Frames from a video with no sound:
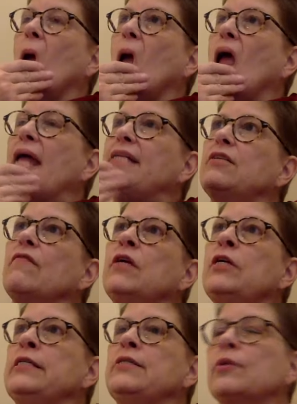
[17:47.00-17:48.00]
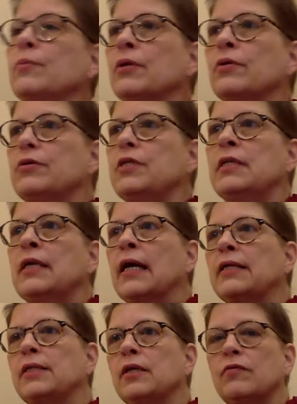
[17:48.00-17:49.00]
it's very similar to the
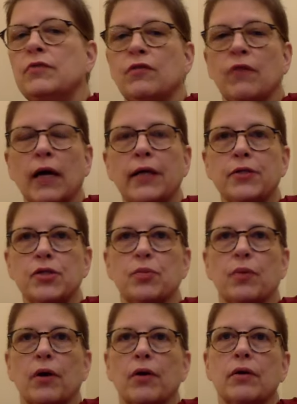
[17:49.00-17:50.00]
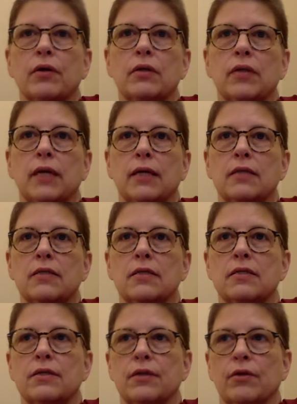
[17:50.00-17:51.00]
idea of divine spark that exists
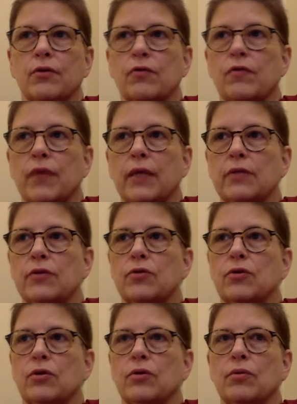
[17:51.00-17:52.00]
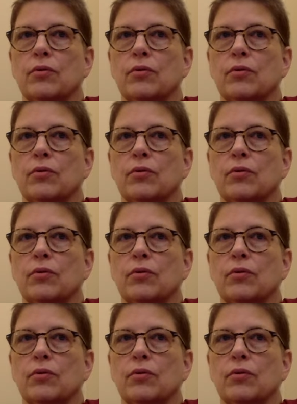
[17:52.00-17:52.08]
in other faiths. You know,